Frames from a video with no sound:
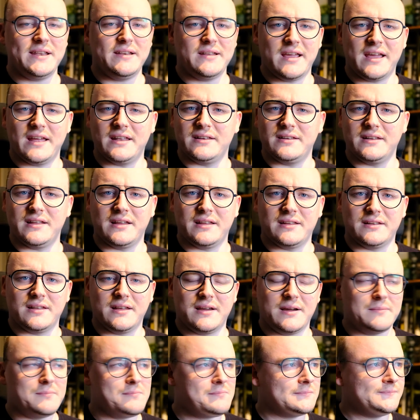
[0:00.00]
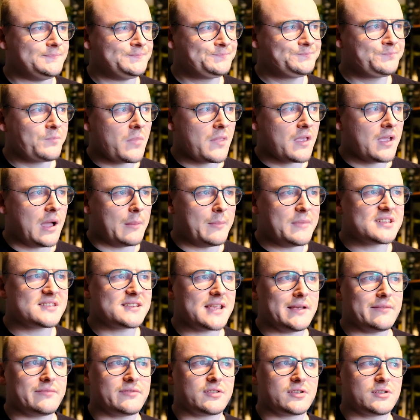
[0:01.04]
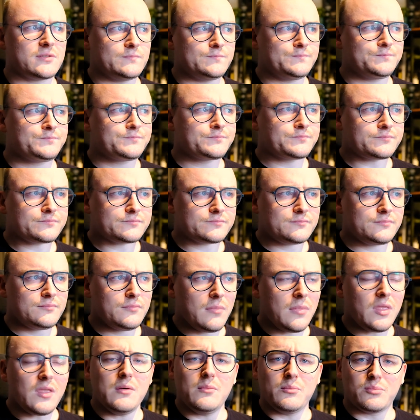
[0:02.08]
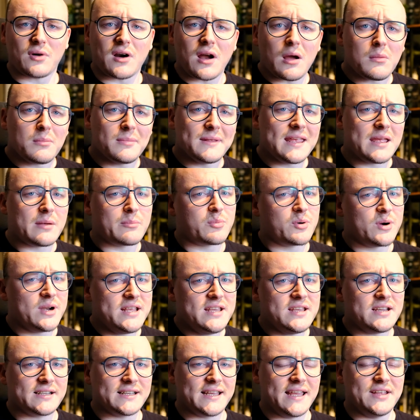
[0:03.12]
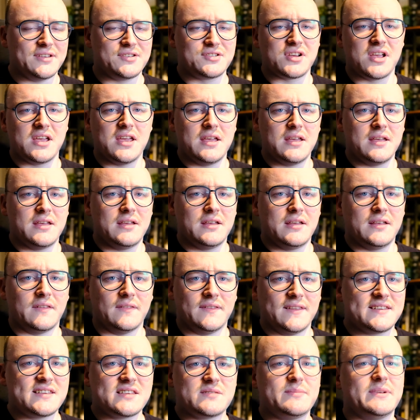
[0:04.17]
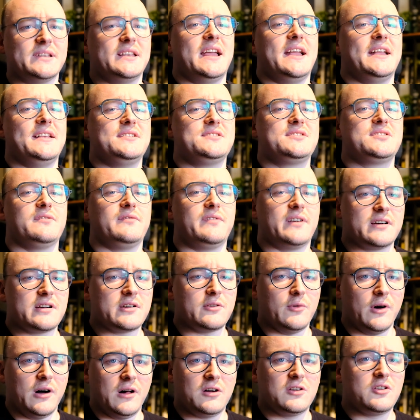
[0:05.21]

and I must say, for probably a pretty young age, this has been aged very well.